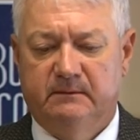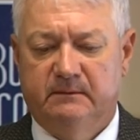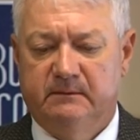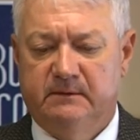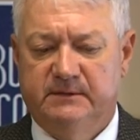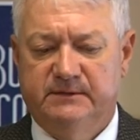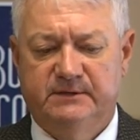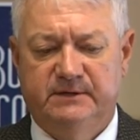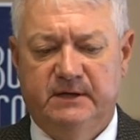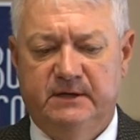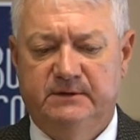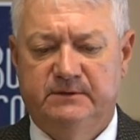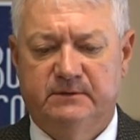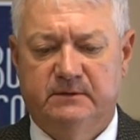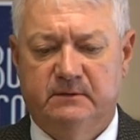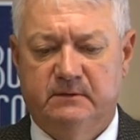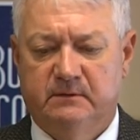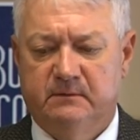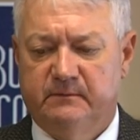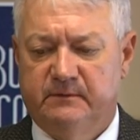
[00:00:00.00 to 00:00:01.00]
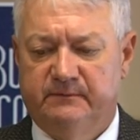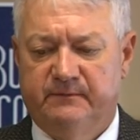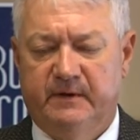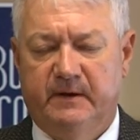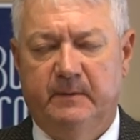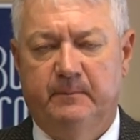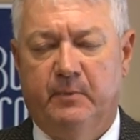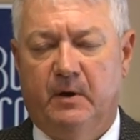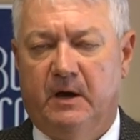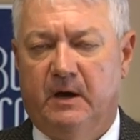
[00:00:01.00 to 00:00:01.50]
This teacher is
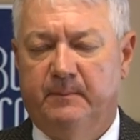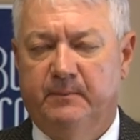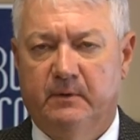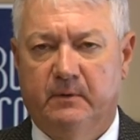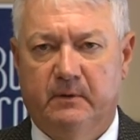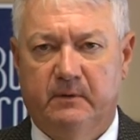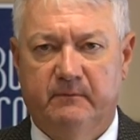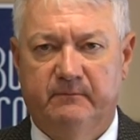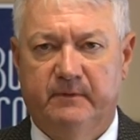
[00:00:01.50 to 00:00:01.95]
very popular,